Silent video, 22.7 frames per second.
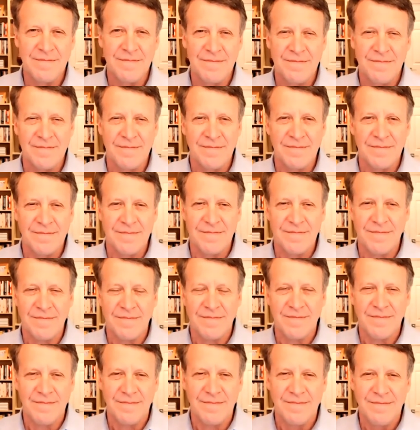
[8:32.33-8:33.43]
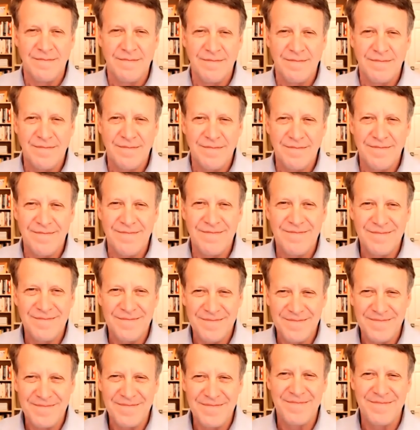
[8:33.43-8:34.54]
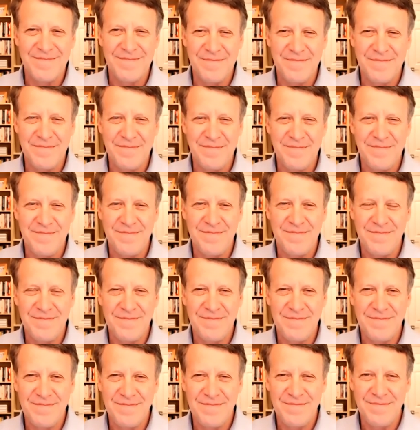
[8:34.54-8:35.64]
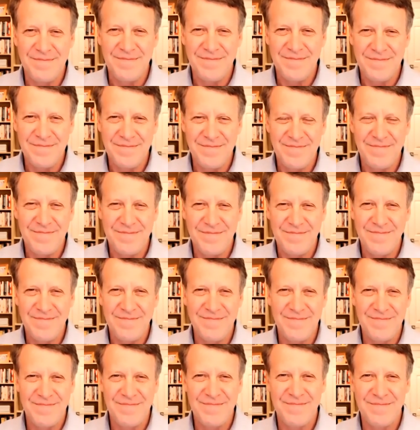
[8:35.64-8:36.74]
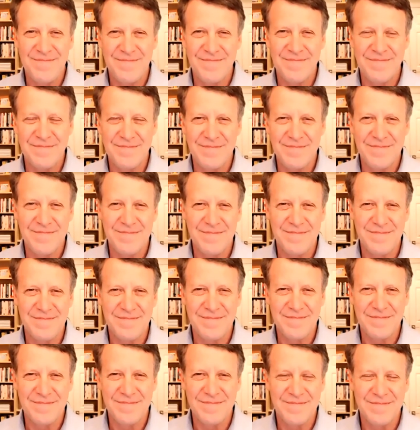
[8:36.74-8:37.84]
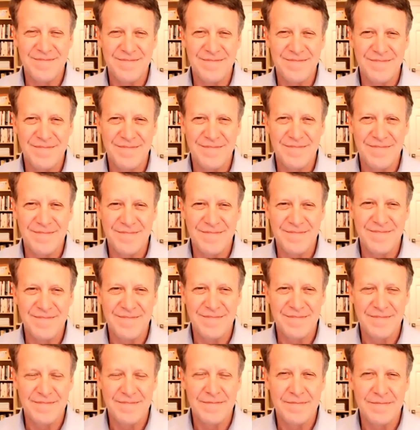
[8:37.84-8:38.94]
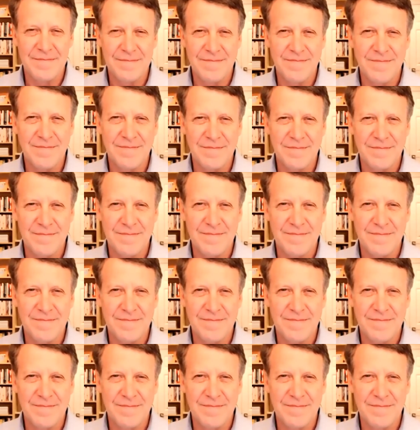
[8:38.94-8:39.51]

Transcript: (silent)